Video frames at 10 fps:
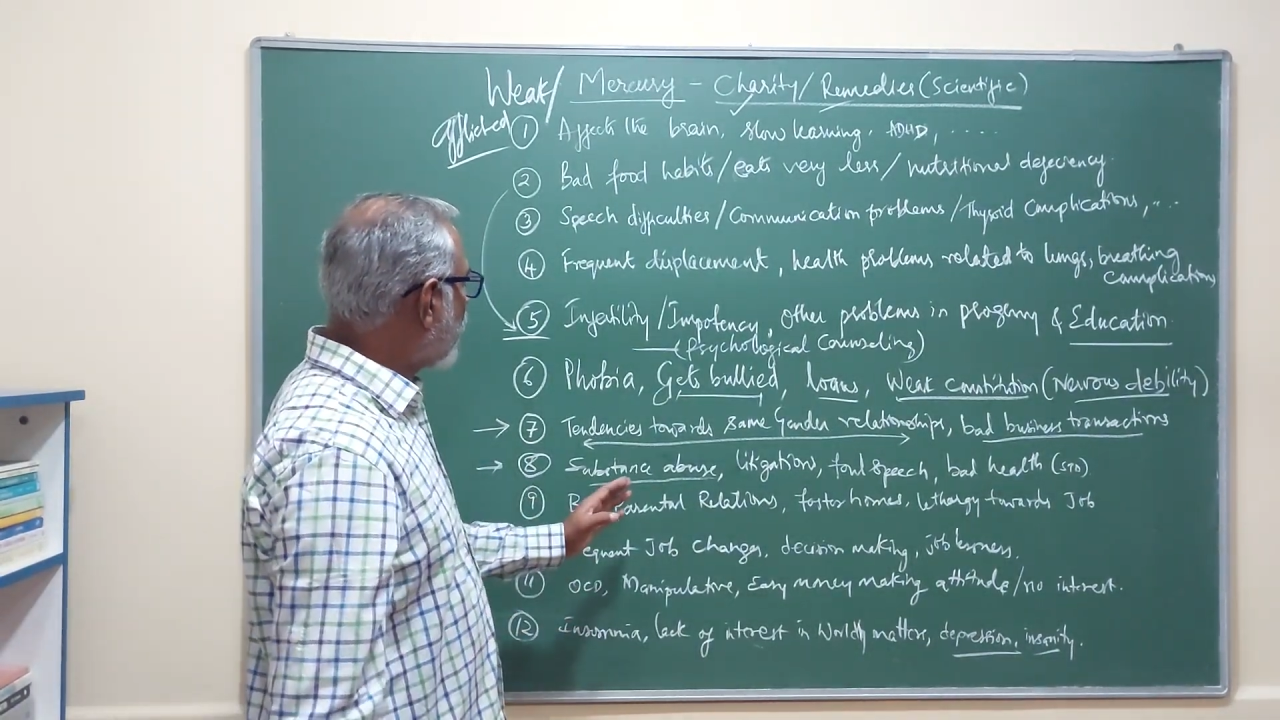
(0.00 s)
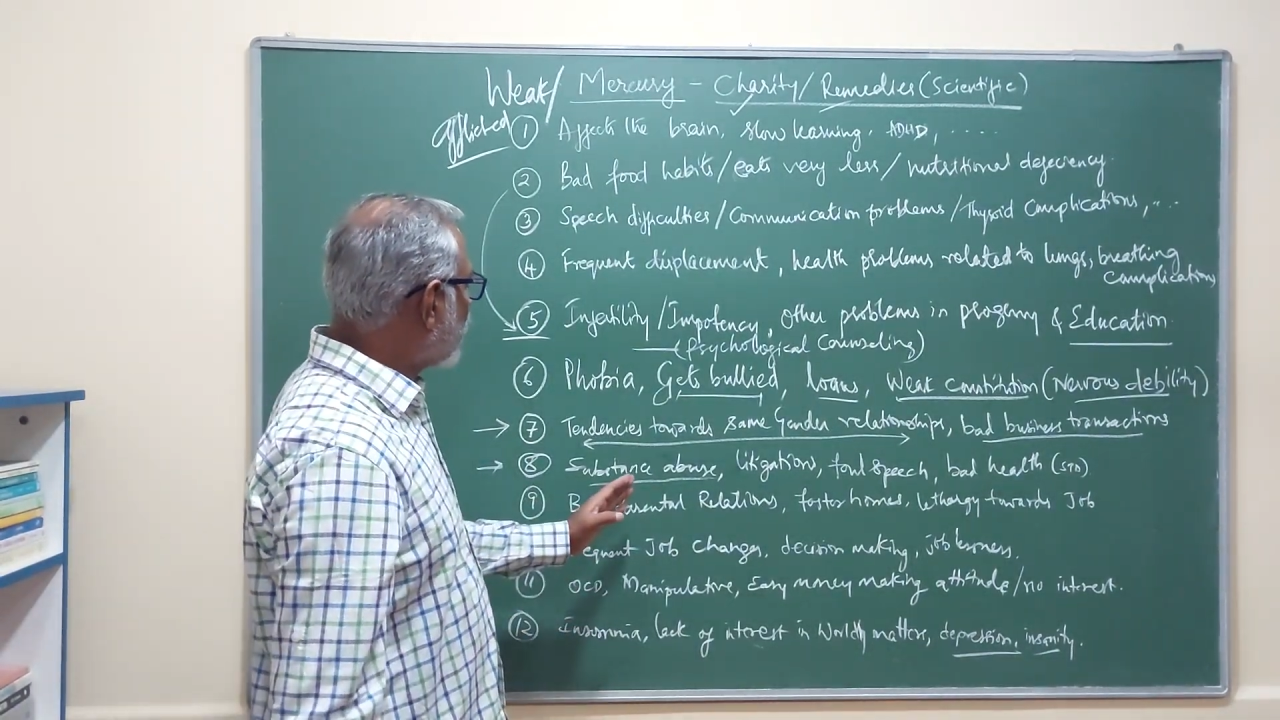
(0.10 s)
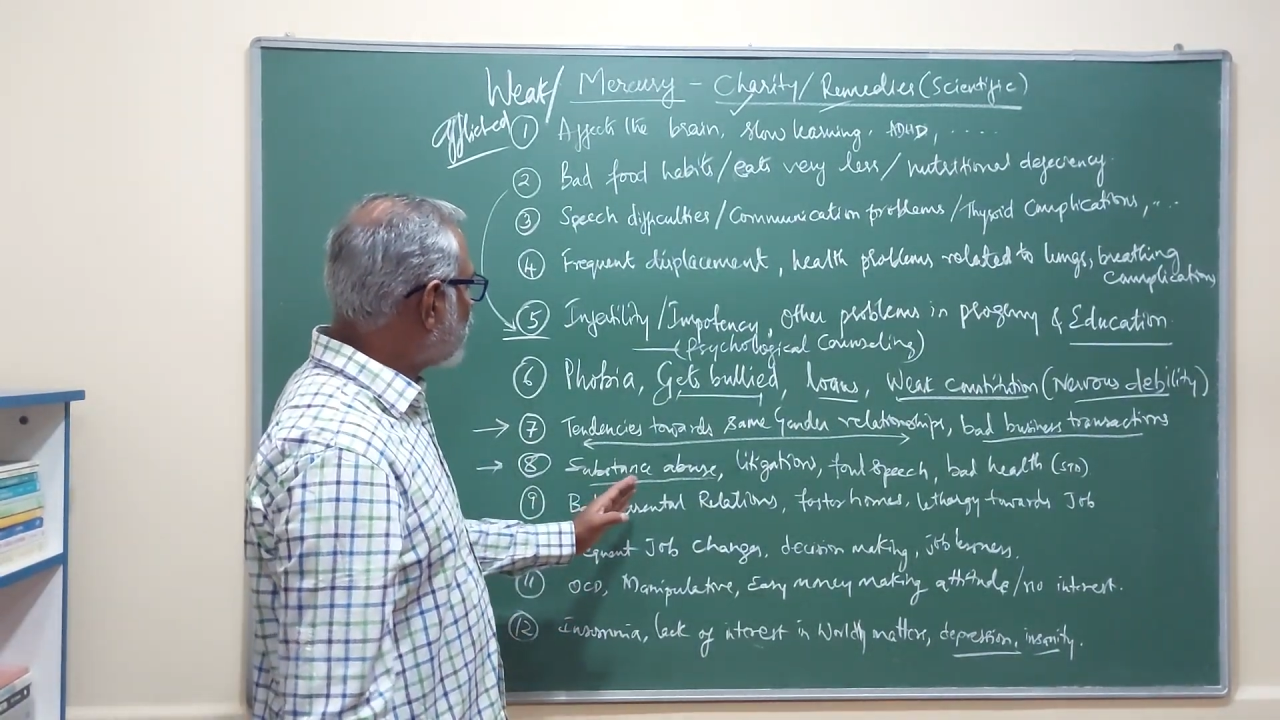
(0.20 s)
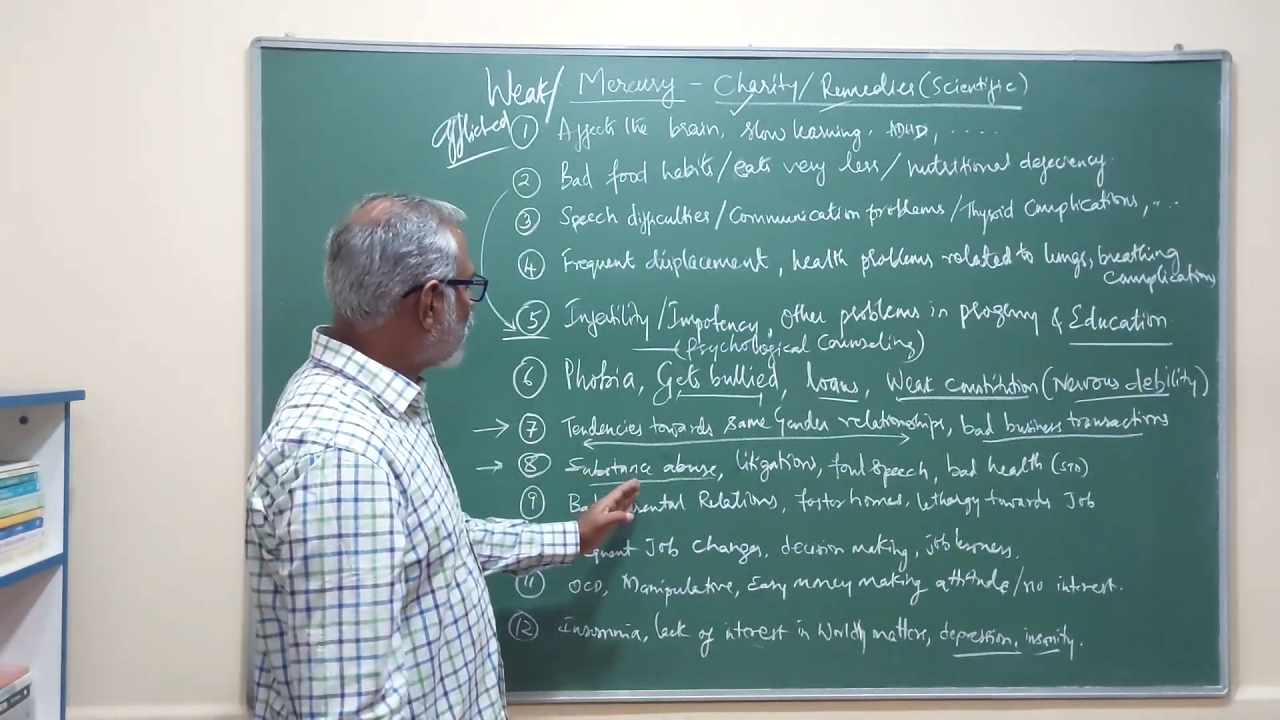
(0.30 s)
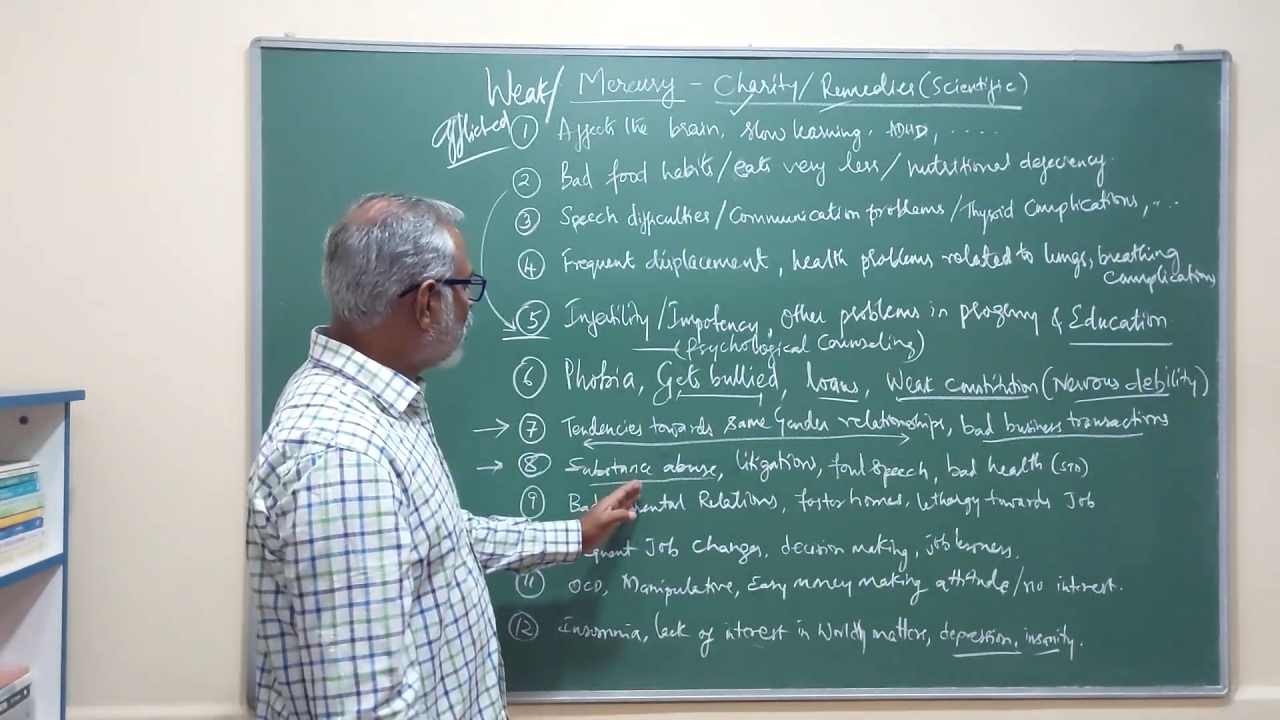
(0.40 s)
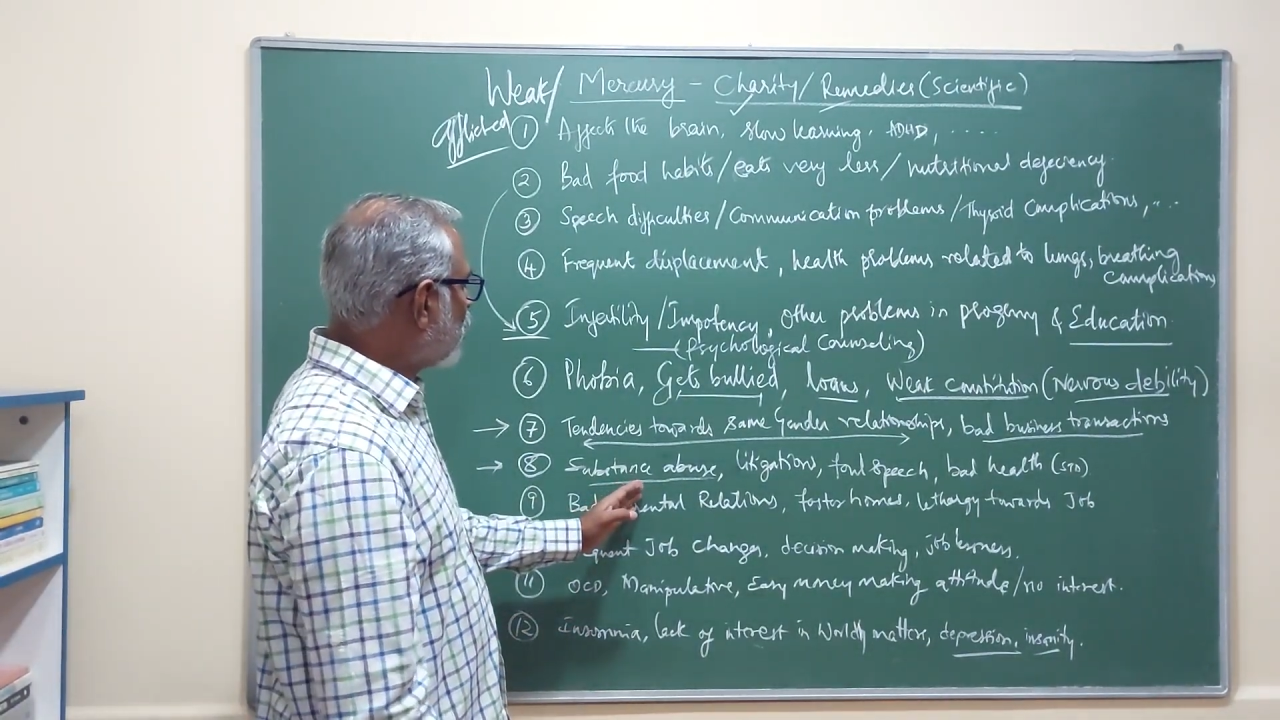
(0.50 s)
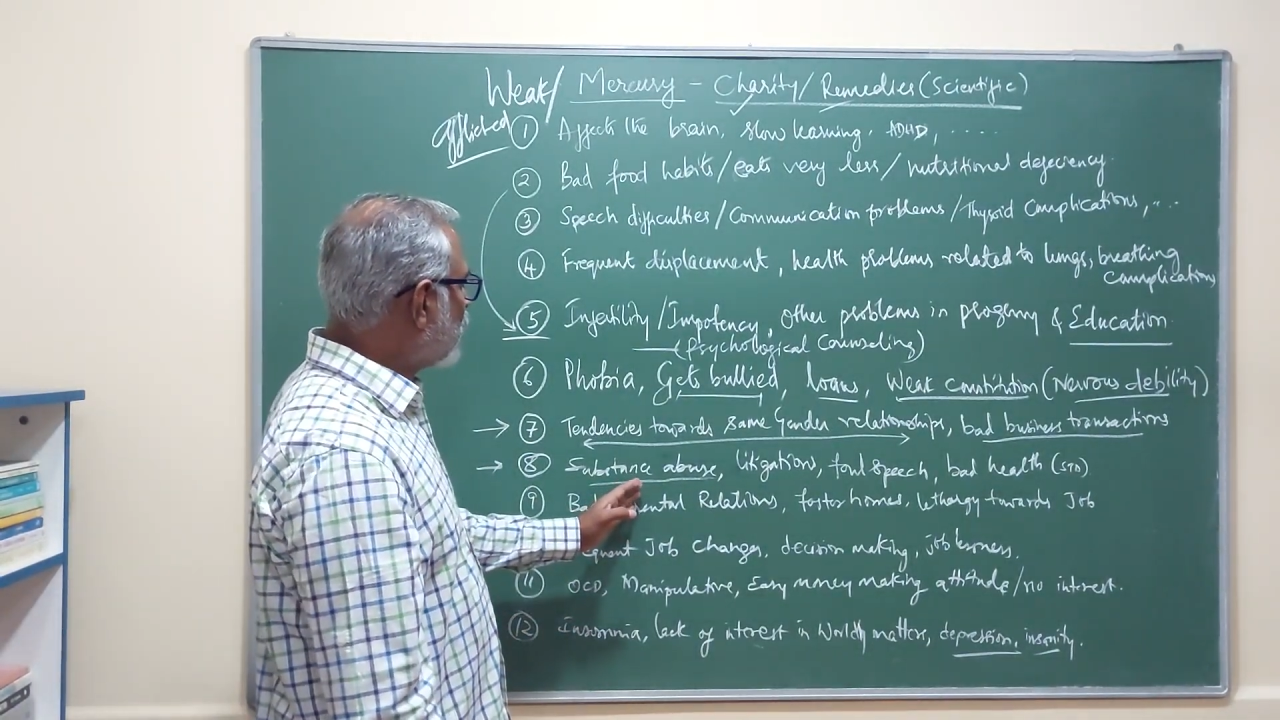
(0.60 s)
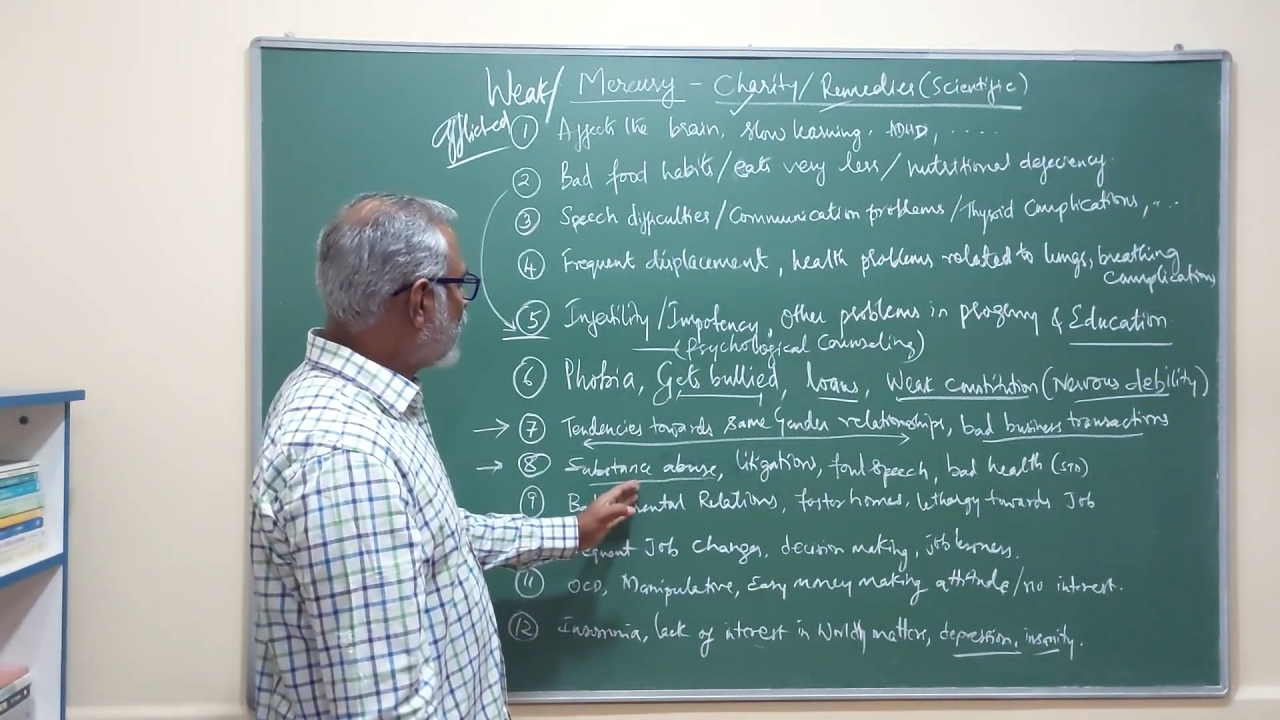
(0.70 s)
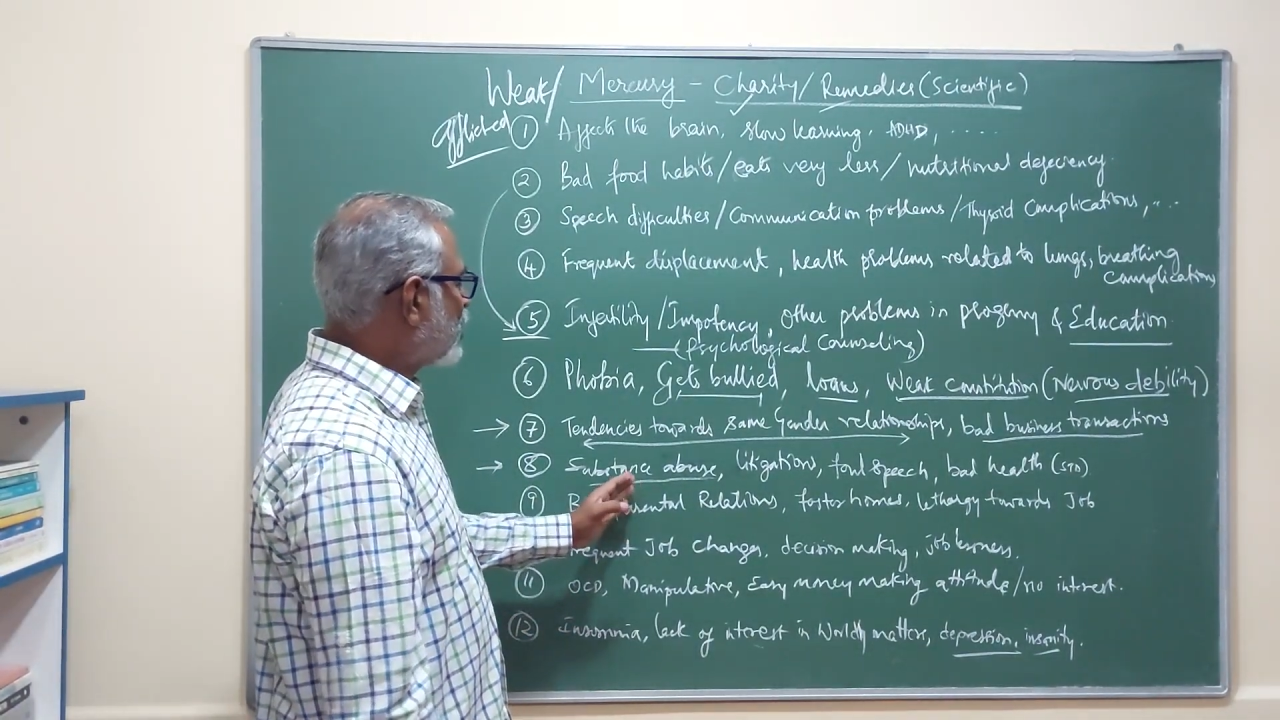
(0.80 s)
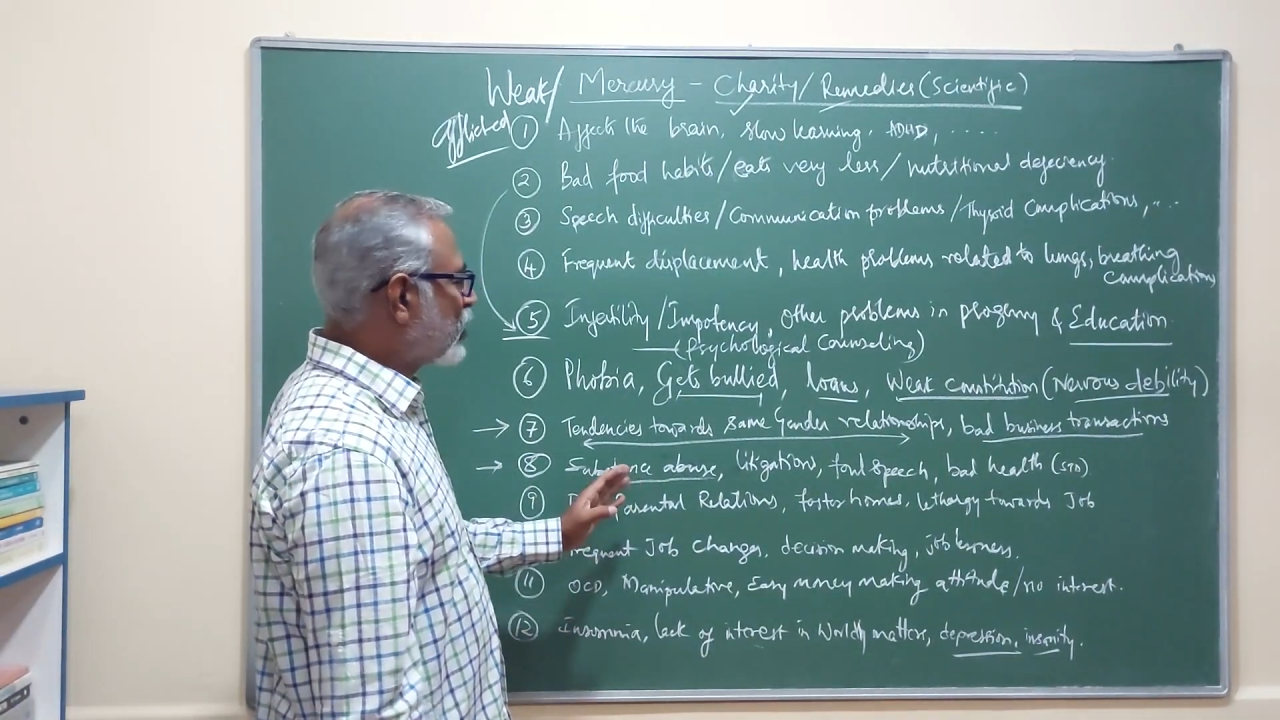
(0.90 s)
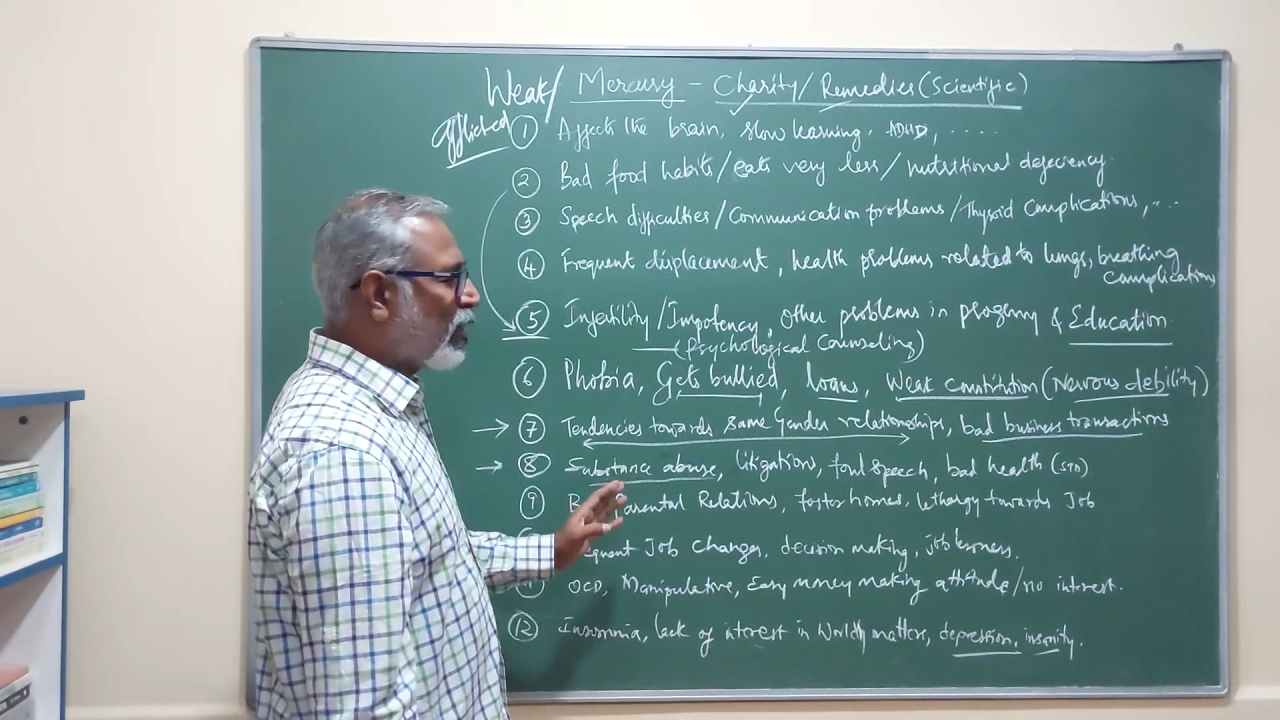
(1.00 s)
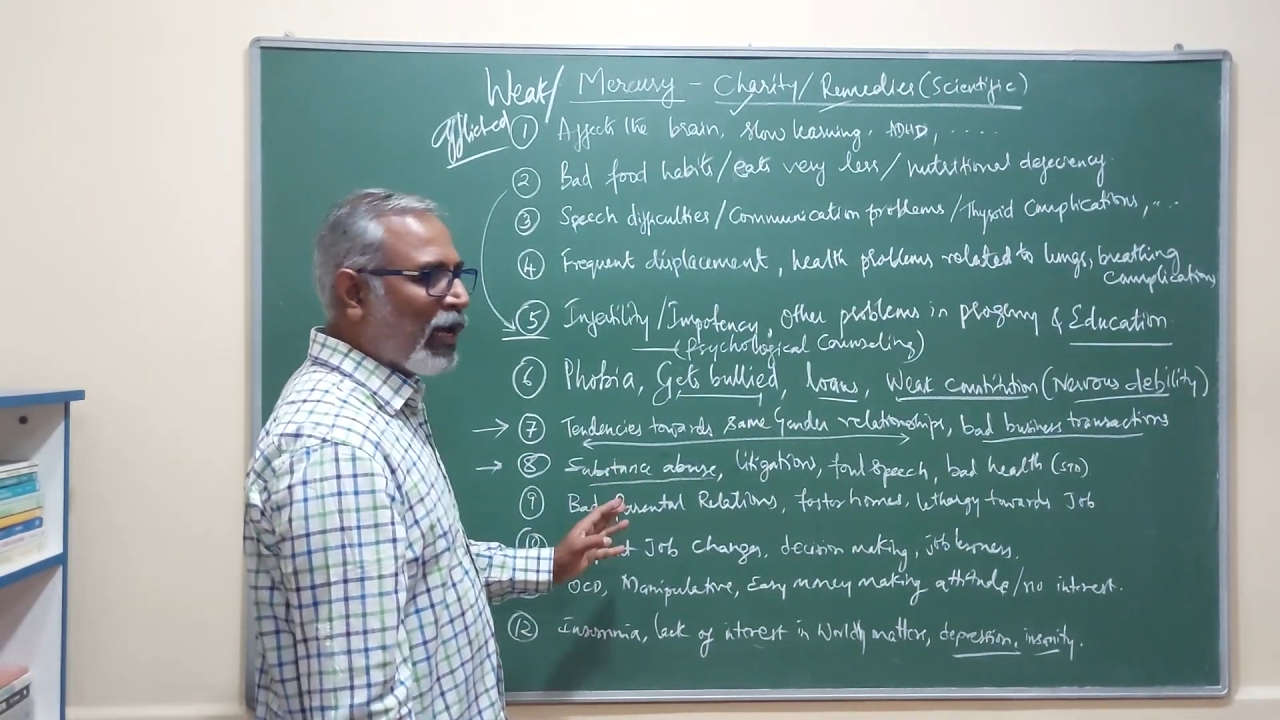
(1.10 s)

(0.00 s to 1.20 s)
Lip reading: So this